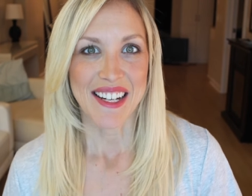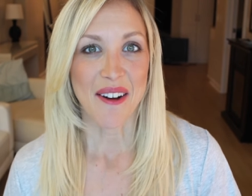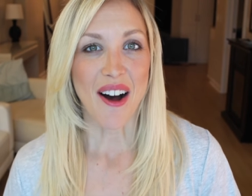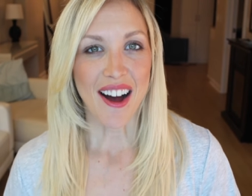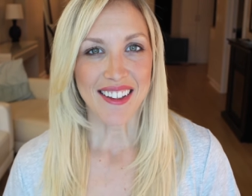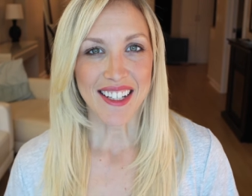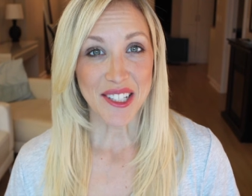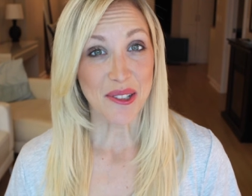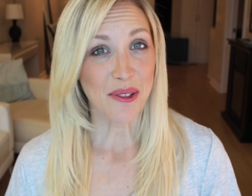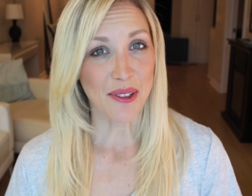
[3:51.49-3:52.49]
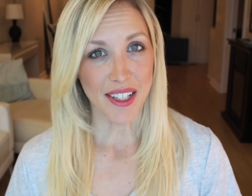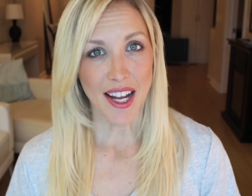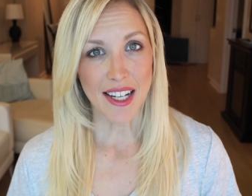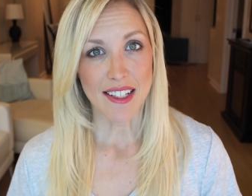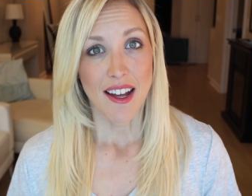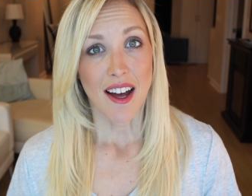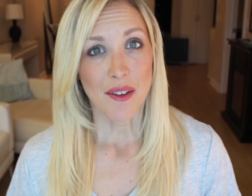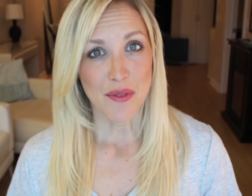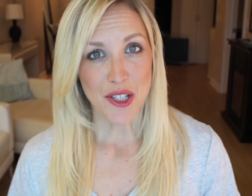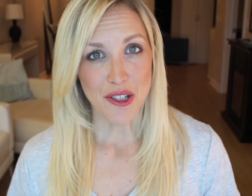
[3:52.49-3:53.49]
Now, I like to create
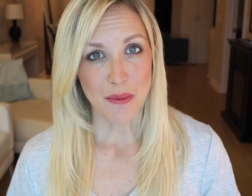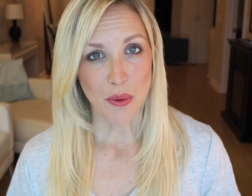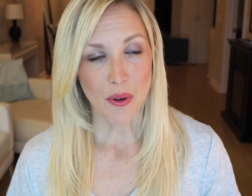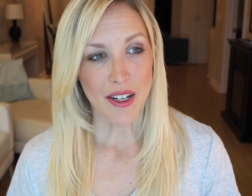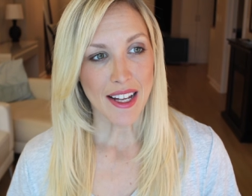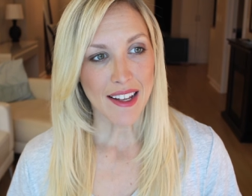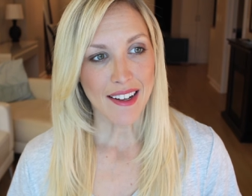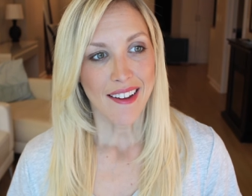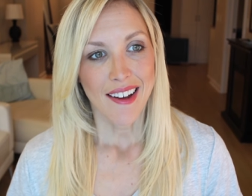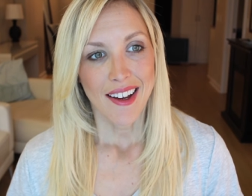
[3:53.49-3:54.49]
a vision board, and